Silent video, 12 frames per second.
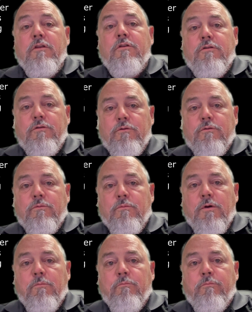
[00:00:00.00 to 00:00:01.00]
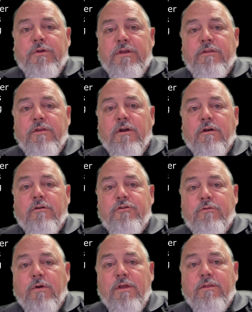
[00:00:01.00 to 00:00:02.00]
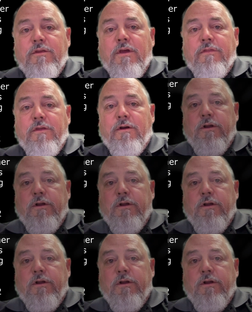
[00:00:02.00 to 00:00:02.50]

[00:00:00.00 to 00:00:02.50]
to be their strength and their